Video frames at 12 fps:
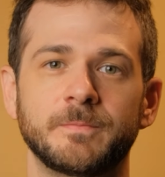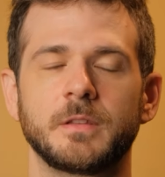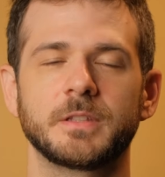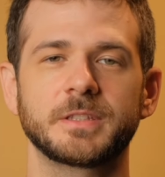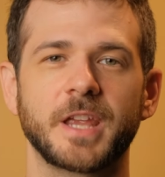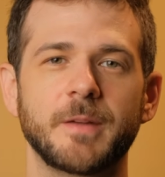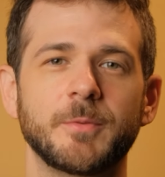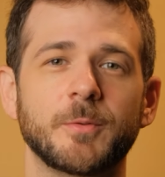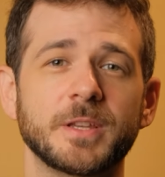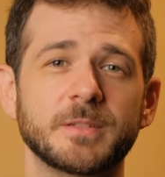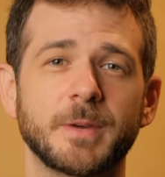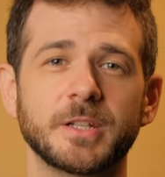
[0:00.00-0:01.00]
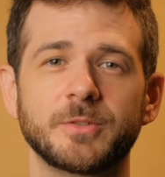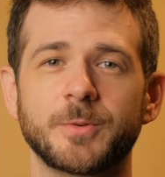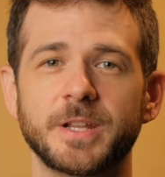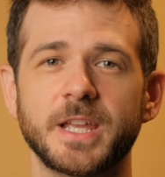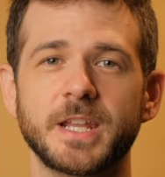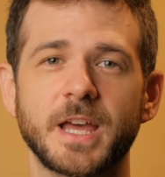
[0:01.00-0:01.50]
This camera weighs about
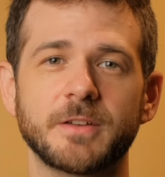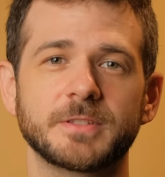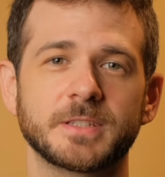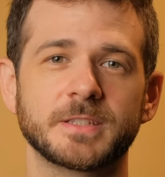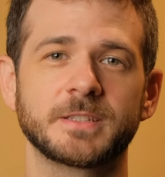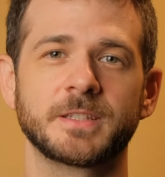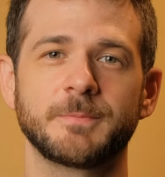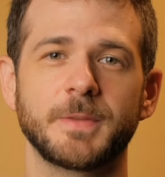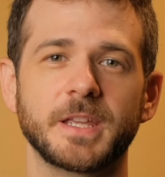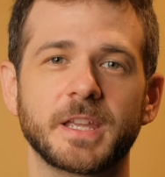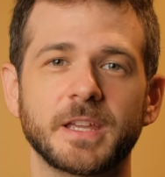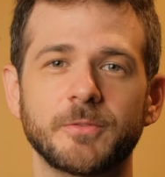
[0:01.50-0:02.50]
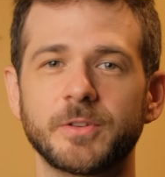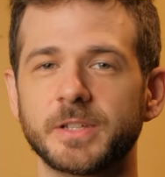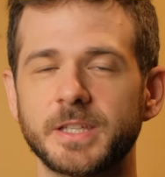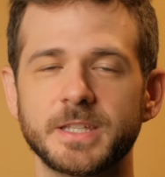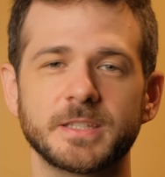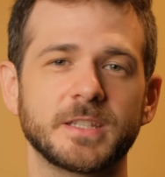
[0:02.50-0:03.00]
28 ounces, making it
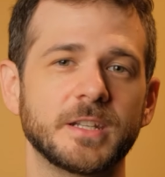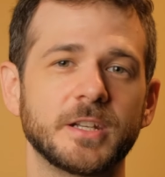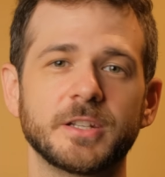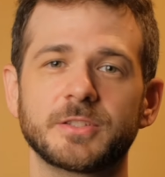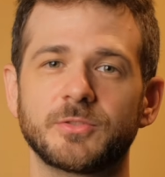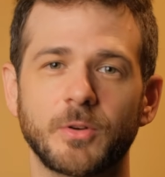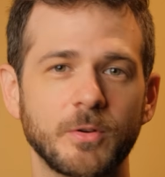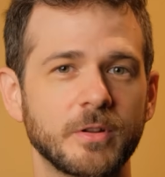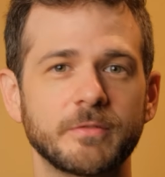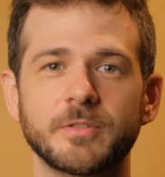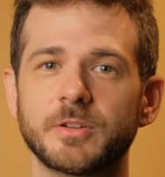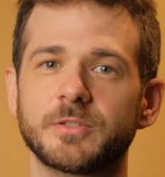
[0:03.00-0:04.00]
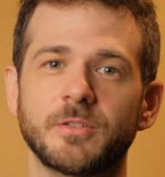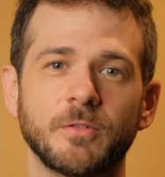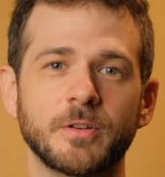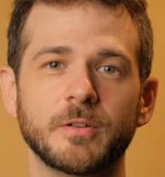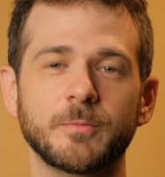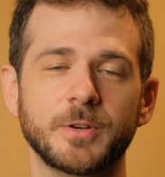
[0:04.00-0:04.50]
really easy to just throw it over your
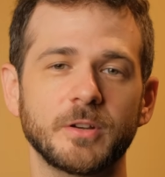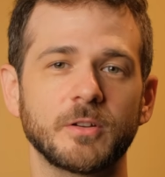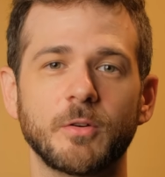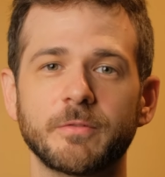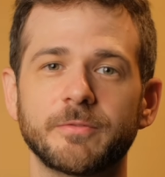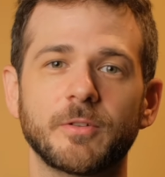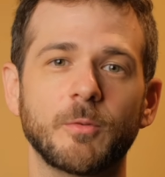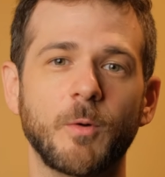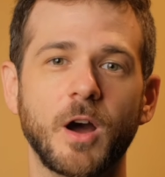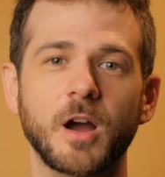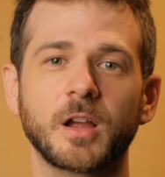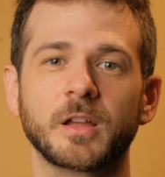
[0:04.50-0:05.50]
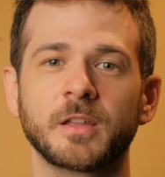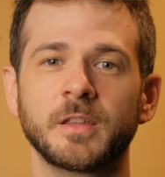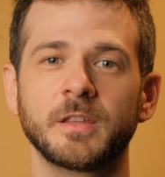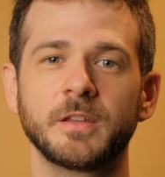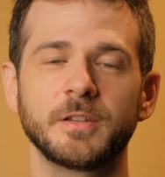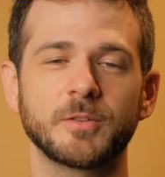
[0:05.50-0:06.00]
shoulder when you're going for a walk.
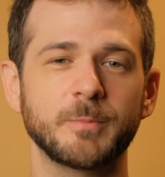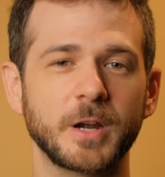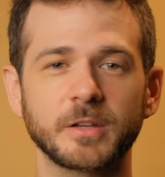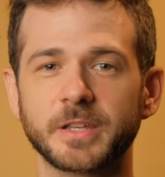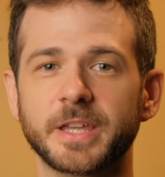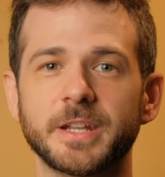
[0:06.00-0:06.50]
You're barely going